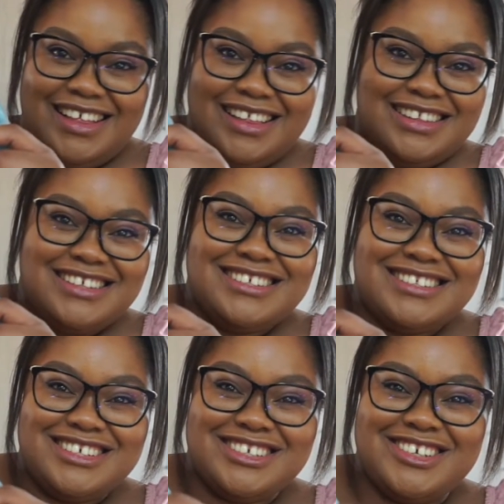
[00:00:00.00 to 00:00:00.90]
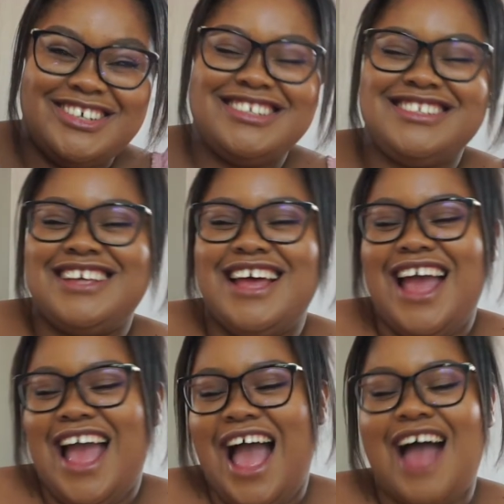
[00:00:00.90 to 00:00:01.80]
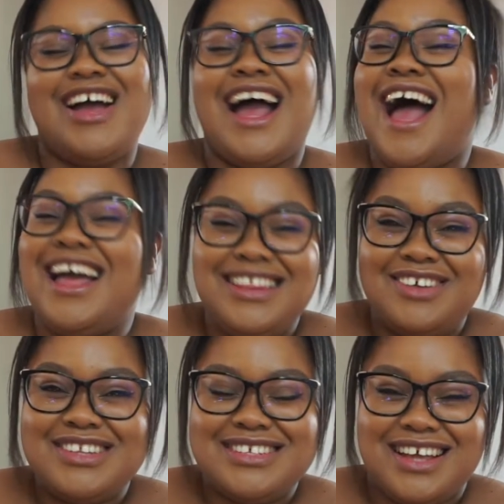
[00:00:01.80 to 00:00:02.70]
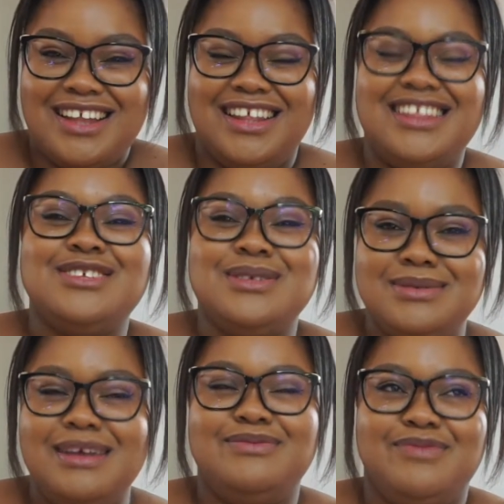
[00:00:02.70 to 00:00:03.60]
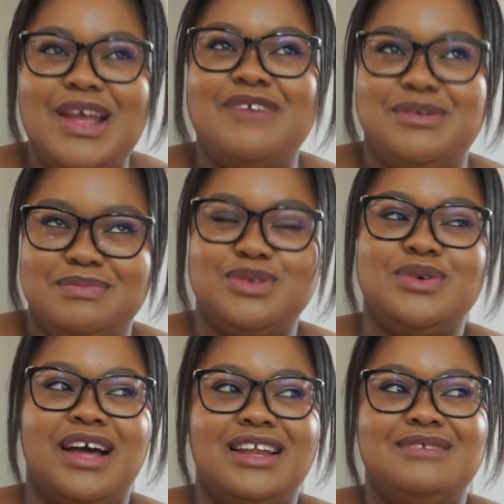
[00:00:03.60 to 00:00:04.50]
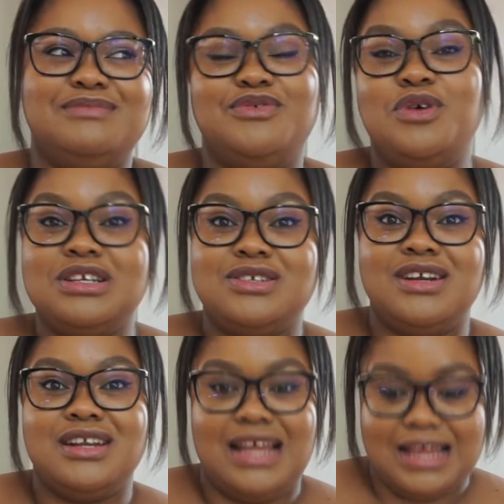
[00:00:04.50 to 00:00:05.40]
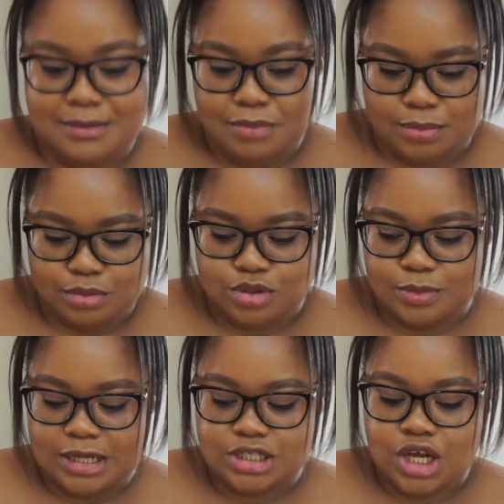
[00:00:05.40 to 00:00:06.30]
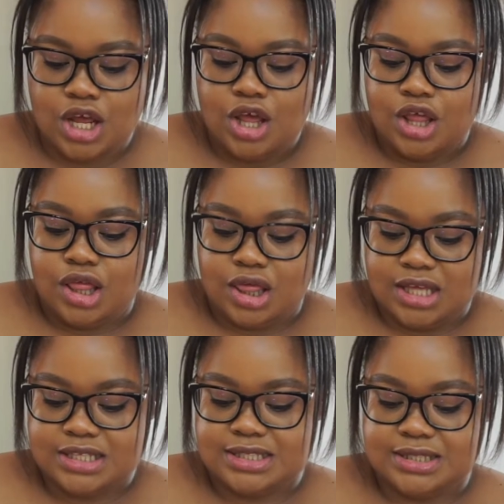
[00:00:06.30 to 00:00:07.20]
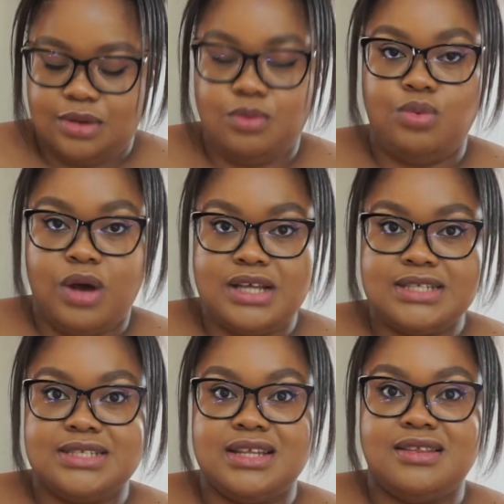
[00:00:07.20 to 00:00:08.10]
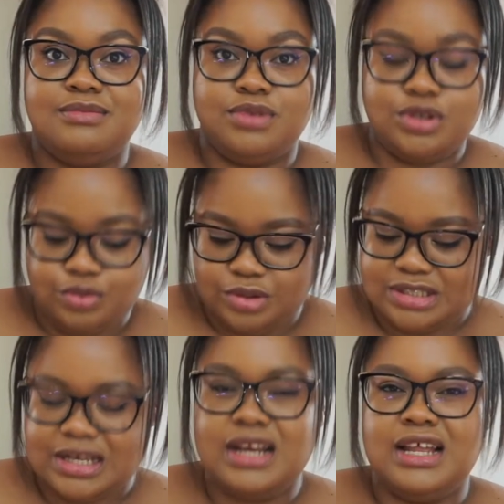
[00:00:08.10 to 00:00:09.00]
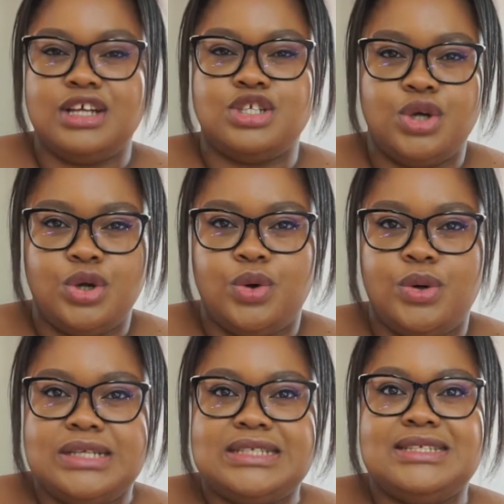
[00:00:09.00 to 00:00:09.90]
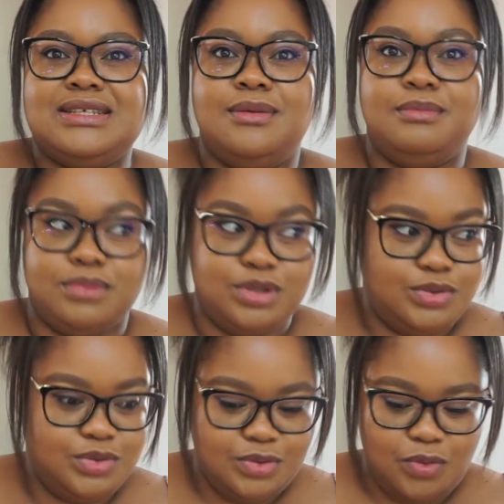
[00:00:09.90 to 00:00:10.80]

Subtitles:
This is the shirt. I love this color. This was my favorite blue color before I started liking purple so much. This was the blue. It's kind of like a turquoise blue.